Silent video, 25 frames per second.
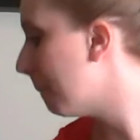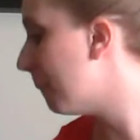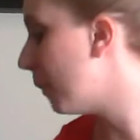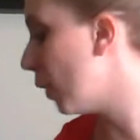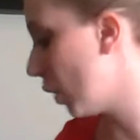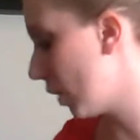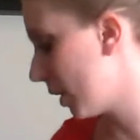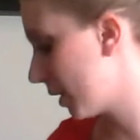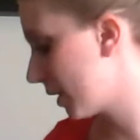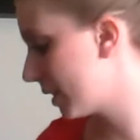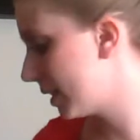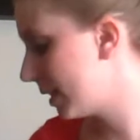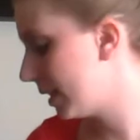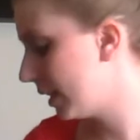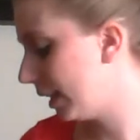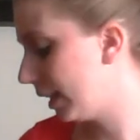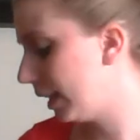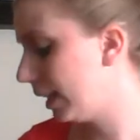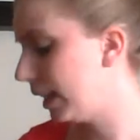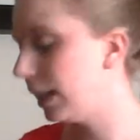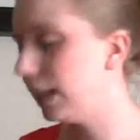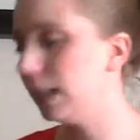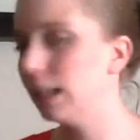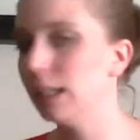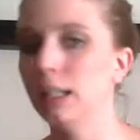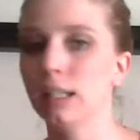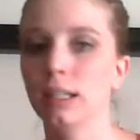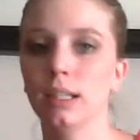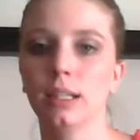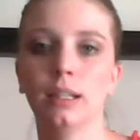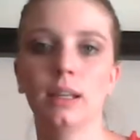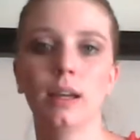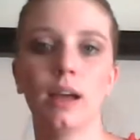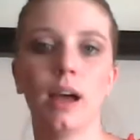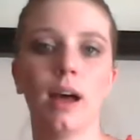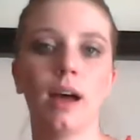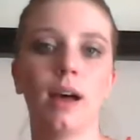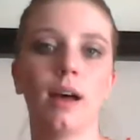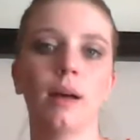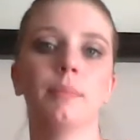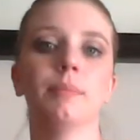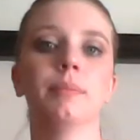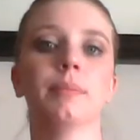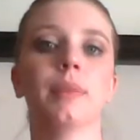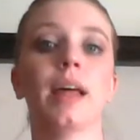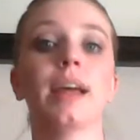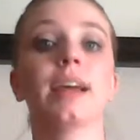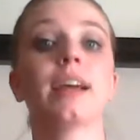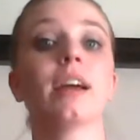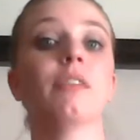Books. He,
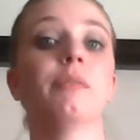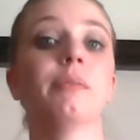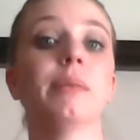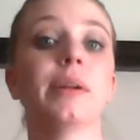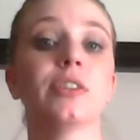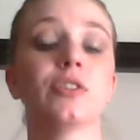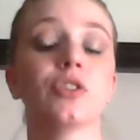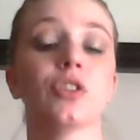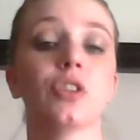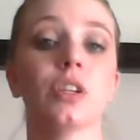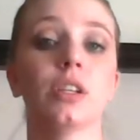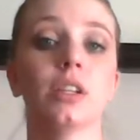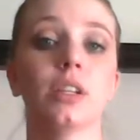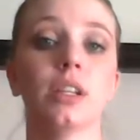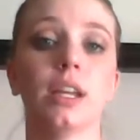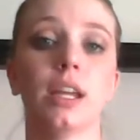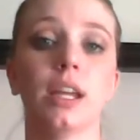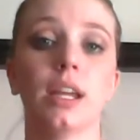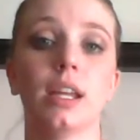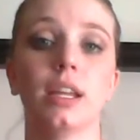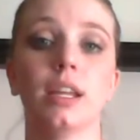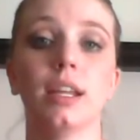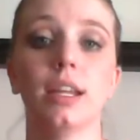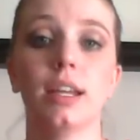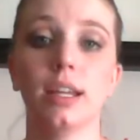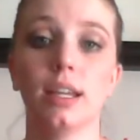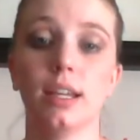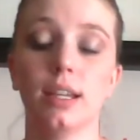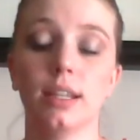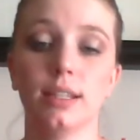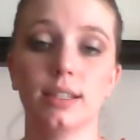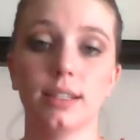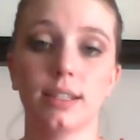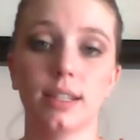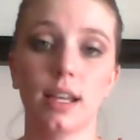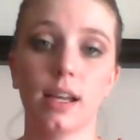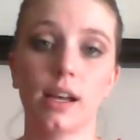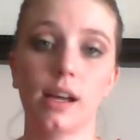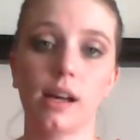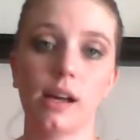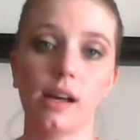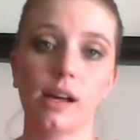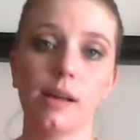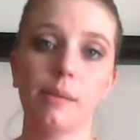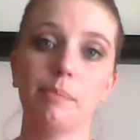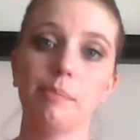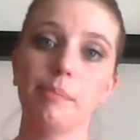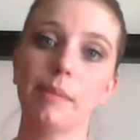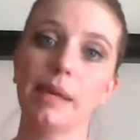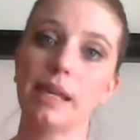like I've mentioned in his
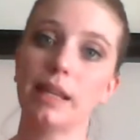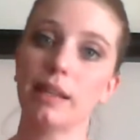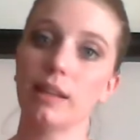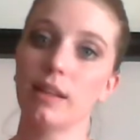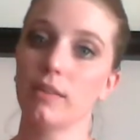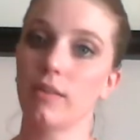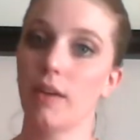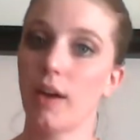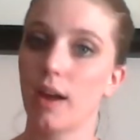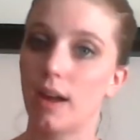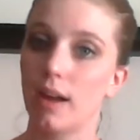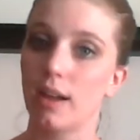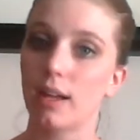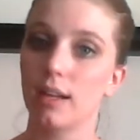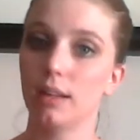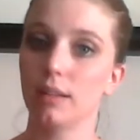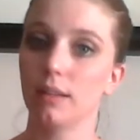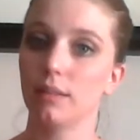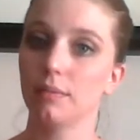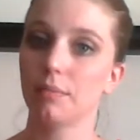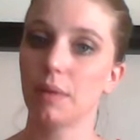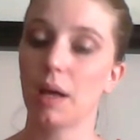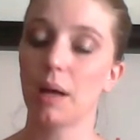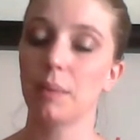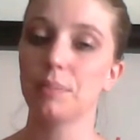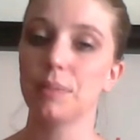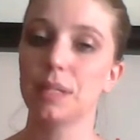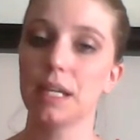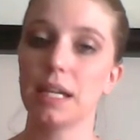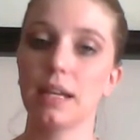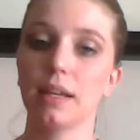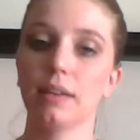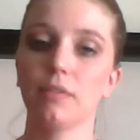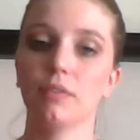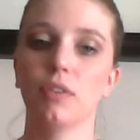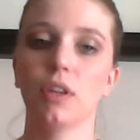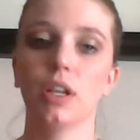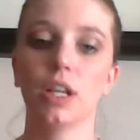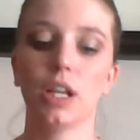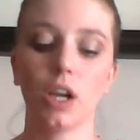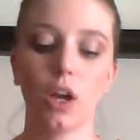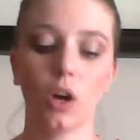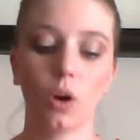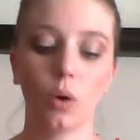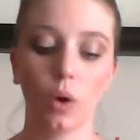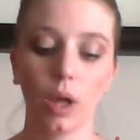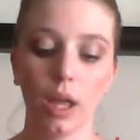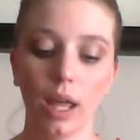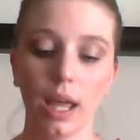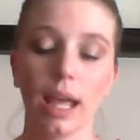Meet Levi update
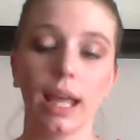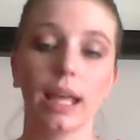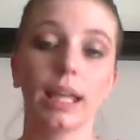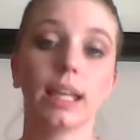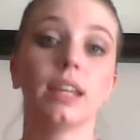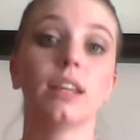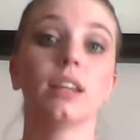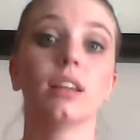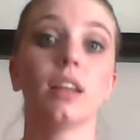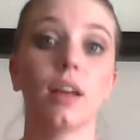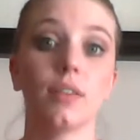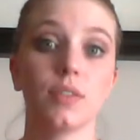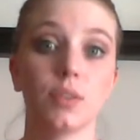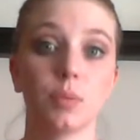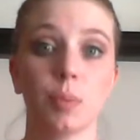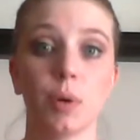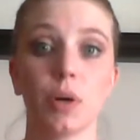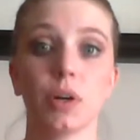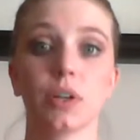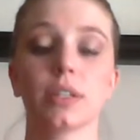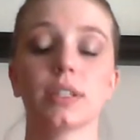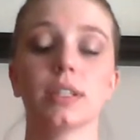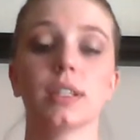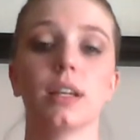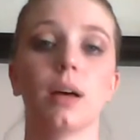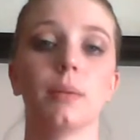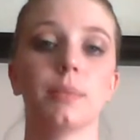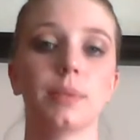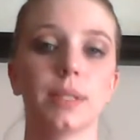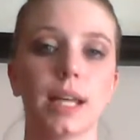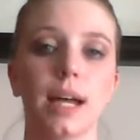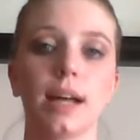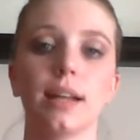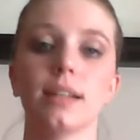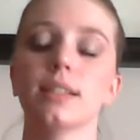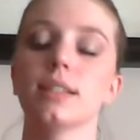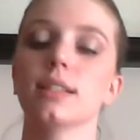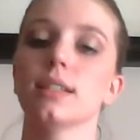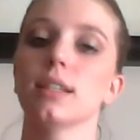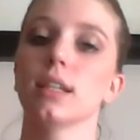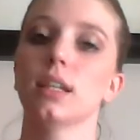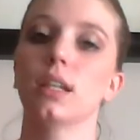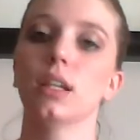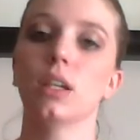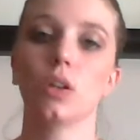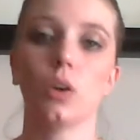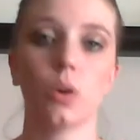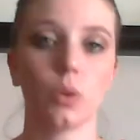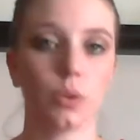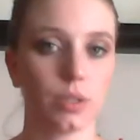video, he loves books, obsessed.
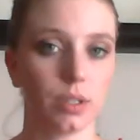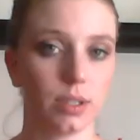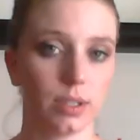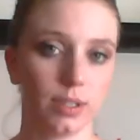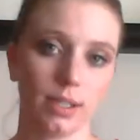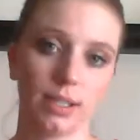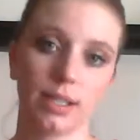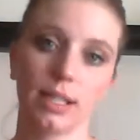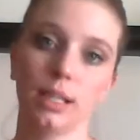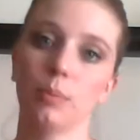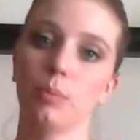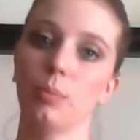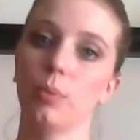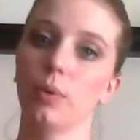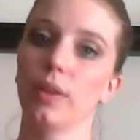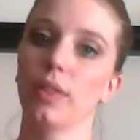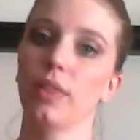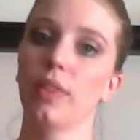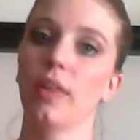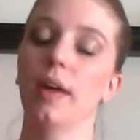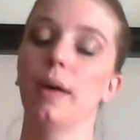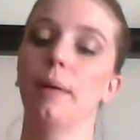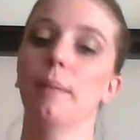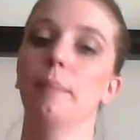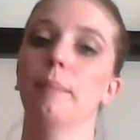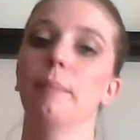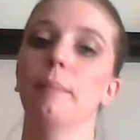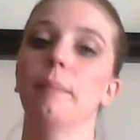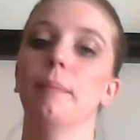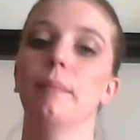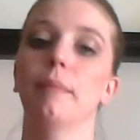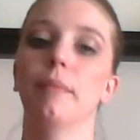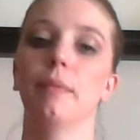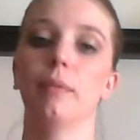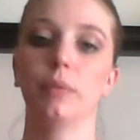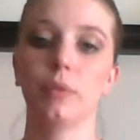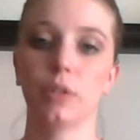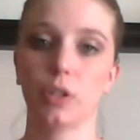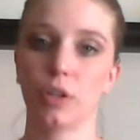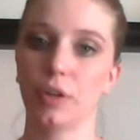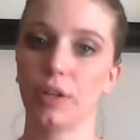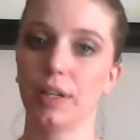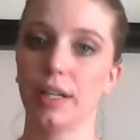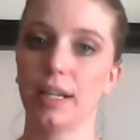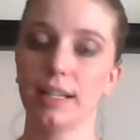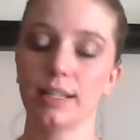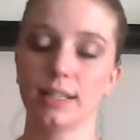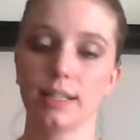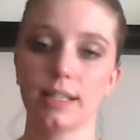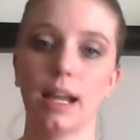He goes to sleep with them
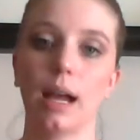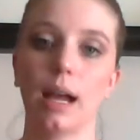during his